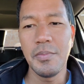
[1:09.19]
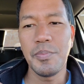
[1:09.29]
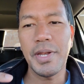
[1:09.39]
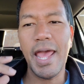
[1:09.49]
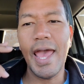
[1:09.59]

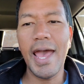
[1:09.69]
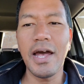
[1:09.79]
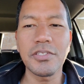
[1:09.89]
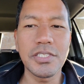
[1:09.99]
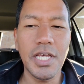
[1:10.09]
but
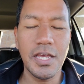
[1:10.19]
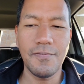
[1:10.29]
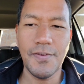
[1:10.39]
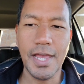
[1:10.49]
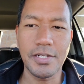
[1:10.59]
outside
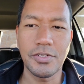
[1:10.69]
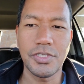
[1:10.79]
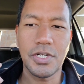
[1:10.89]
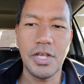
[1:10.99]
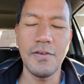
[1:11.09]
factors
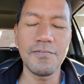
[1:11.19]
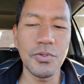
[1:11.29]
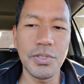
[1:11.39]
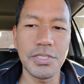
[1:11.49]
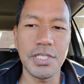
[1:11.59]
that are
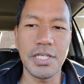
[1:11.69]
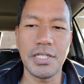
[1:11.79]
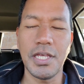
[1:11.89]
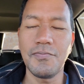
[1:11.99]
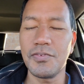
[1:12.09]
influencing
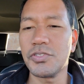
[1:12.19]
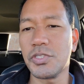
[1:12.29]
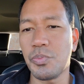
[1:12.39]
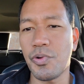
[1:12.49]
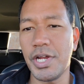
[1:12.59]
it, influencing
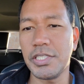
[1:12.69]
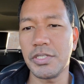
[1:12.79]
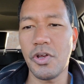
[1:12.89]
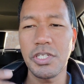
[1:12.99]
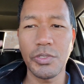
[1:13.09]
the price,
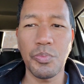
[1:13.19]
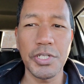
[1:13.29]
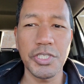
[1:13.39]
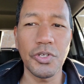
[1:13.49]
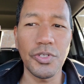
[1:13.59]
causing the
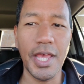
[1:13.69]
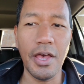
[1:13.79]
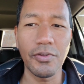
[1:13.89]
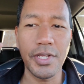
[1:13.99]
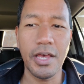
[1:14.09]
price to go
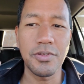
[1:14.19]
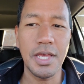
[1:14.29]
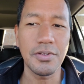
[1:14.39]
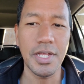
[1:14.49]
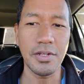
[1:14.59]
down, down,
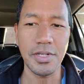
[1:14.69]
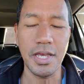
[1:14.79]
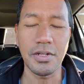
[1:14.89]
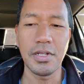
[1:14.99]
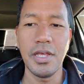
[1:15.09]
down, down,
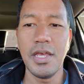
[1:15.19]
down.